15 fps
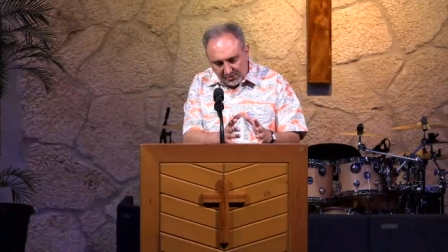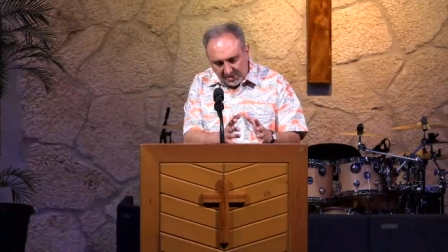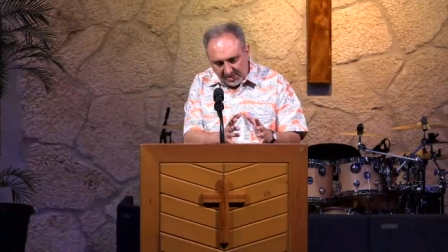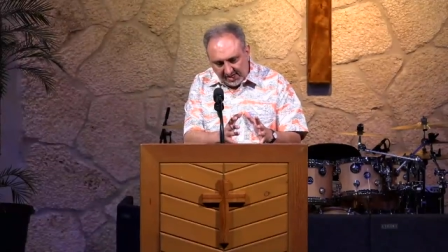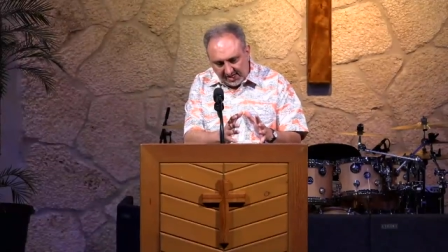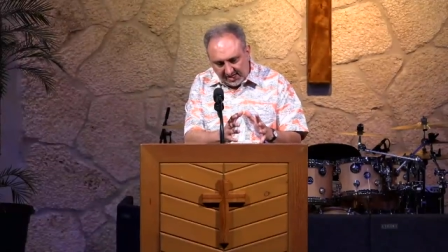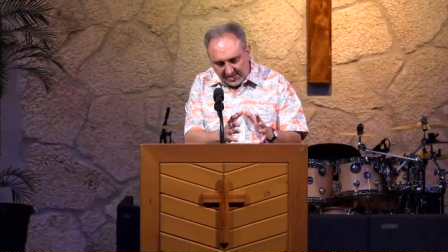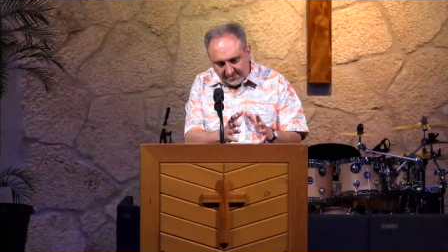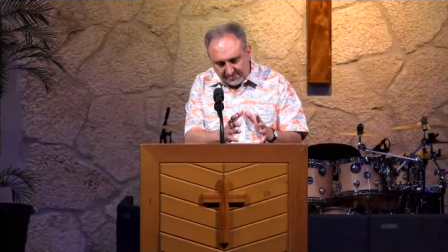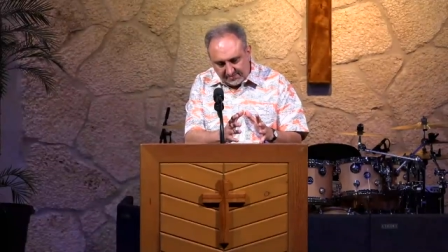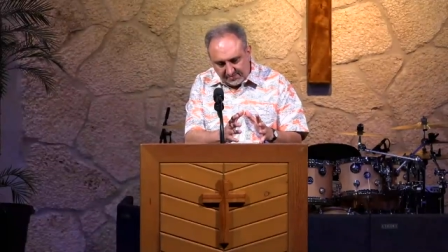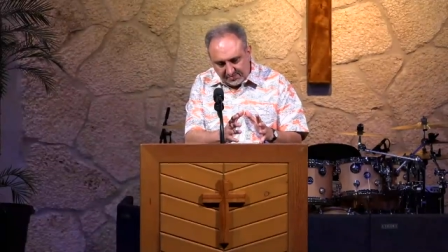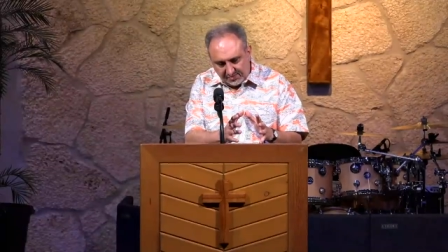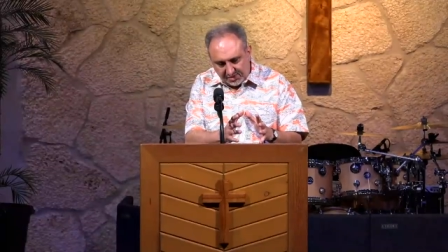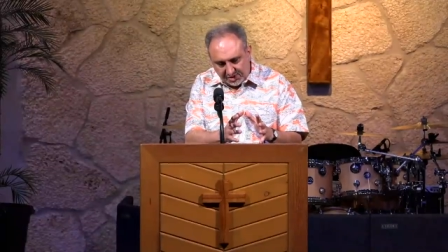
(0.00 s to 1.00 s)
really
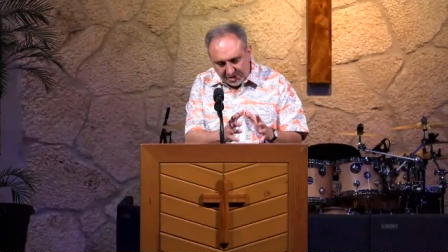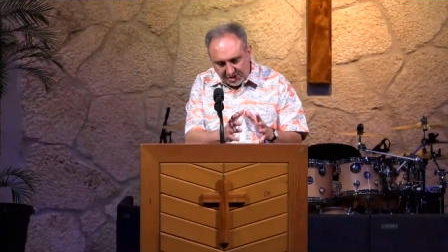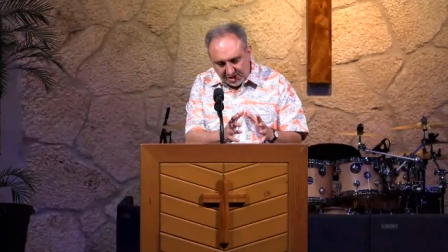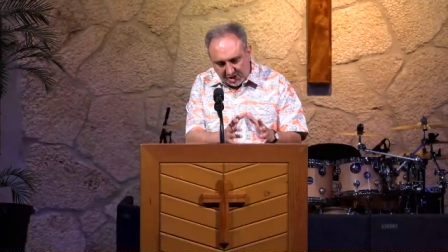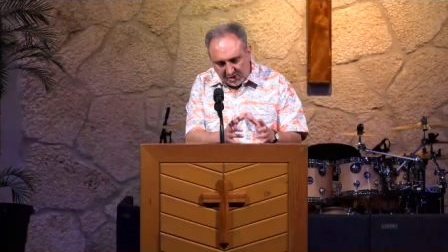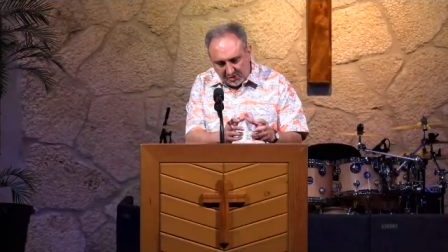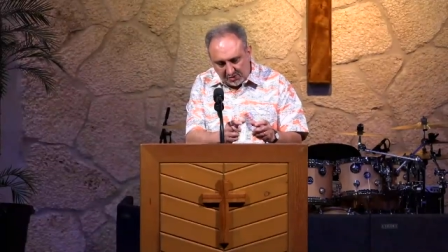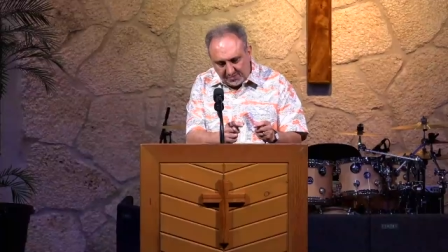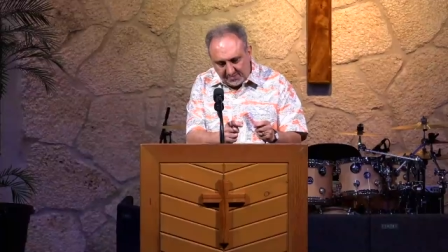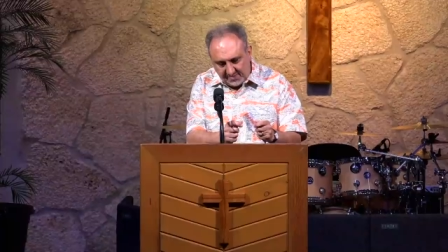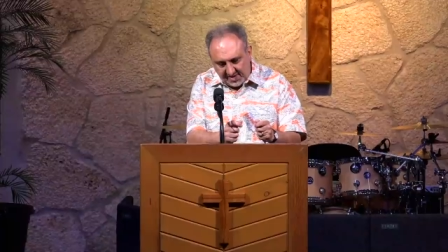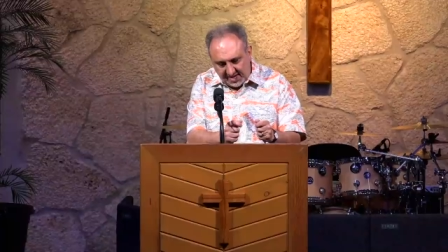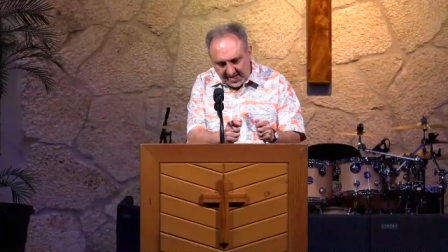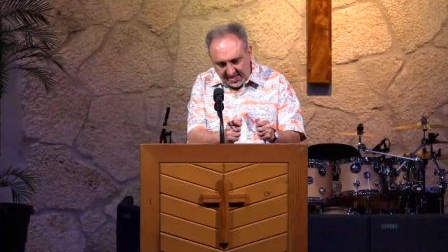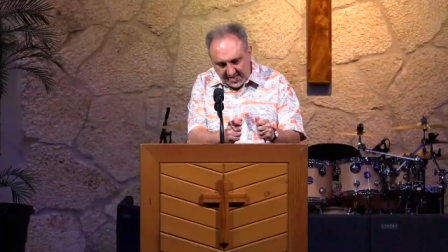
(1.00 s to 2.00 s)
showed
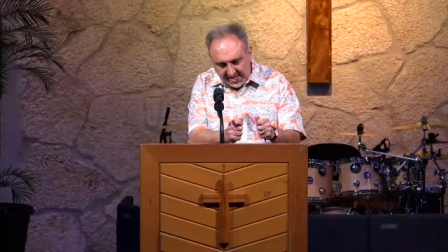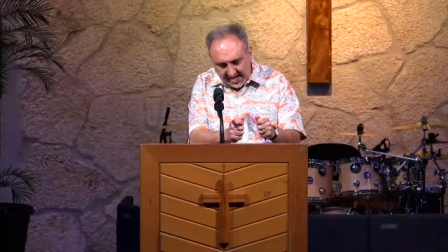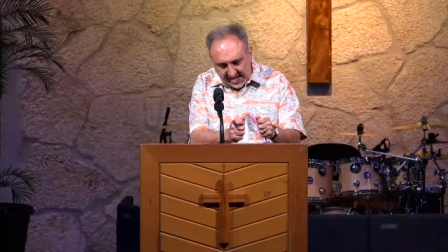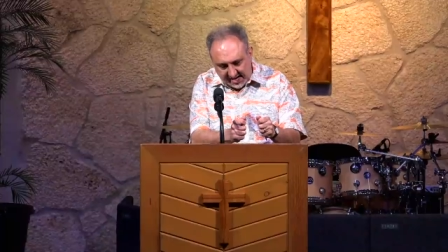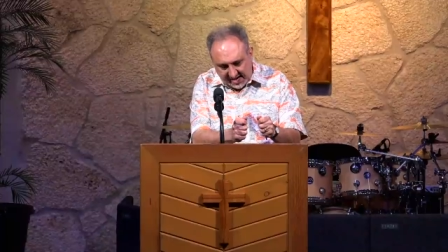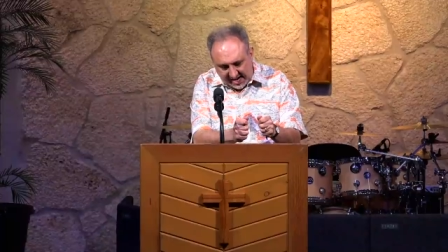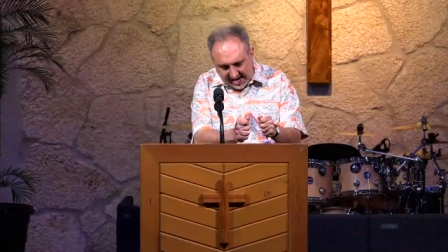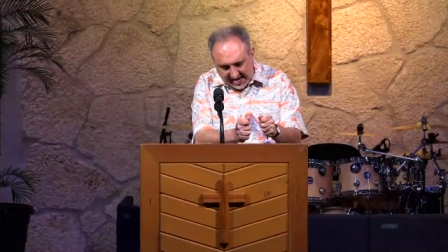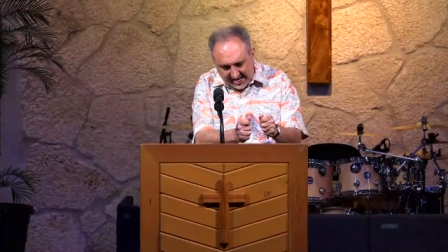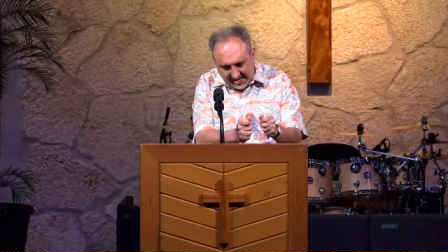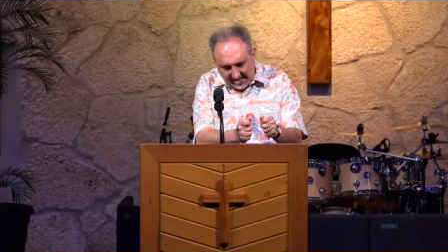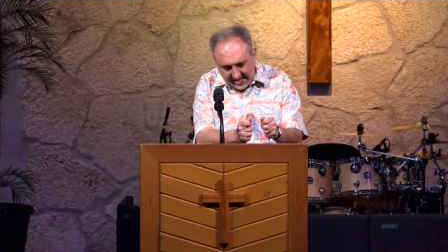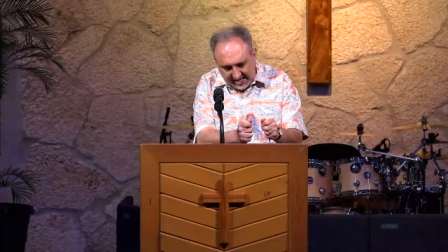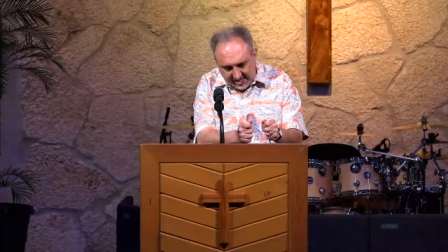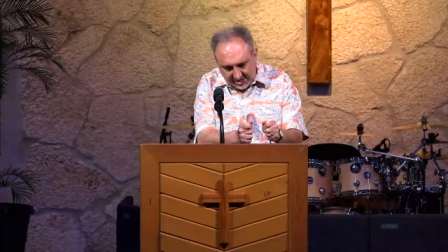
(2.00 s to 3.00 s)
me that I
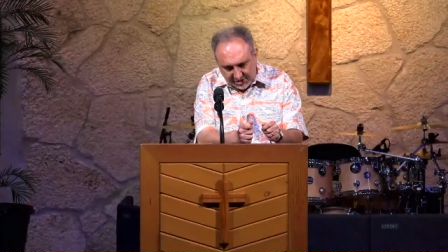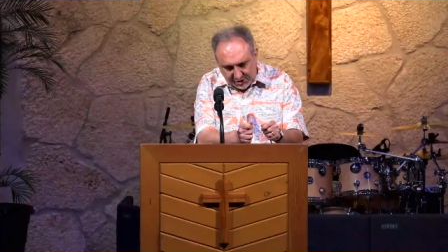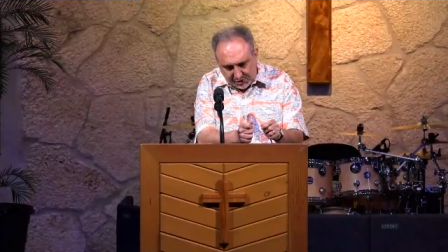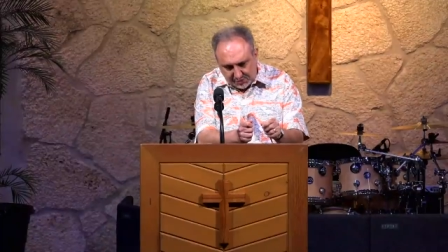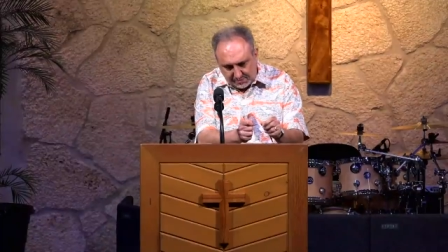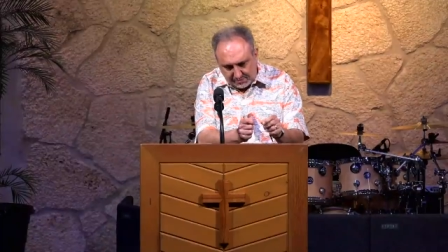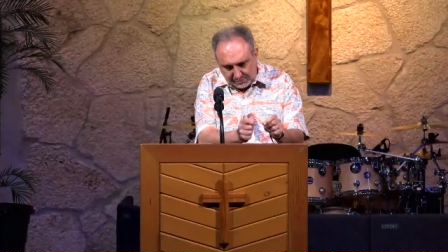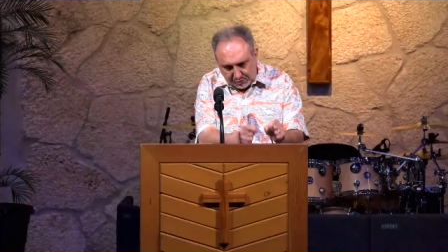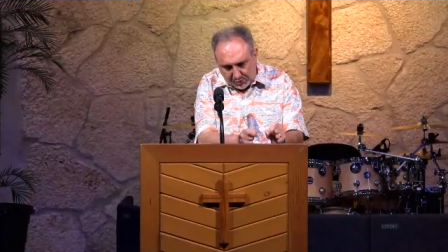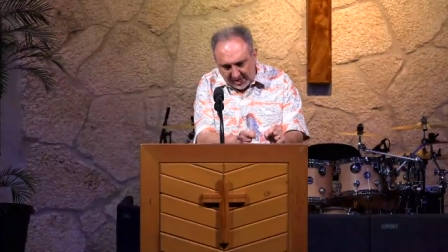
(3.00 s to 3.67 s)
needed to